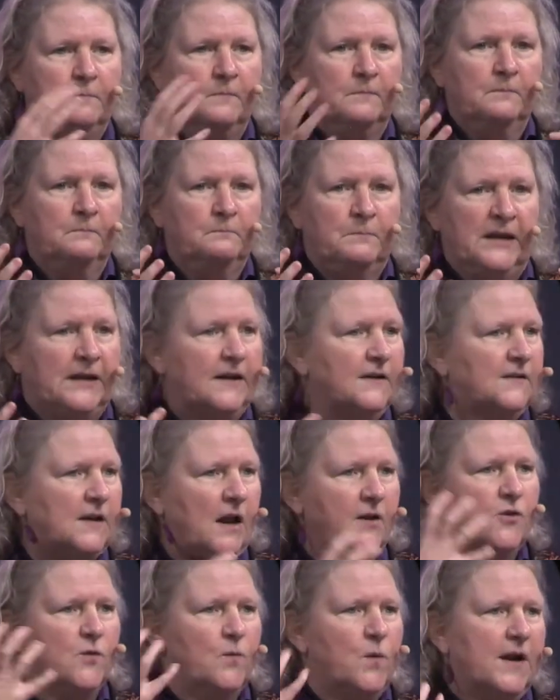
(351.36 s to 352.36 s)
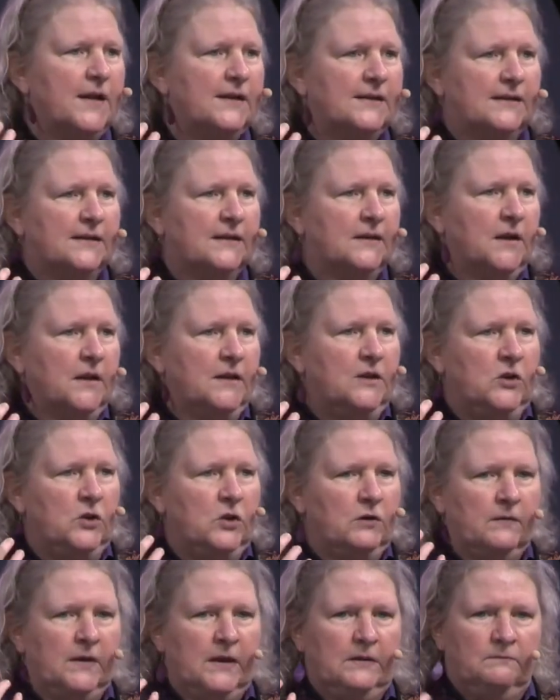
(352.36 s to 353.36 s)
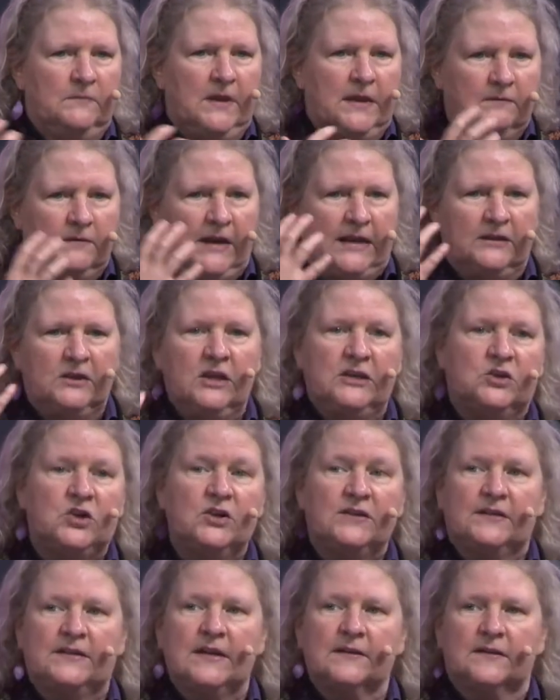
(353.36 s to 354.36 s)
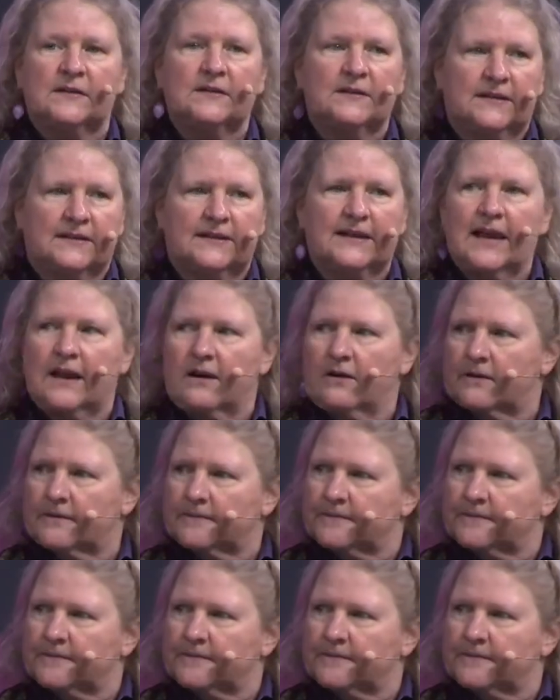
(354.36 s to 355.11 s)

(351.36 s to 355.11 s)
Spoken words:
because otherwise it just doesn't scale.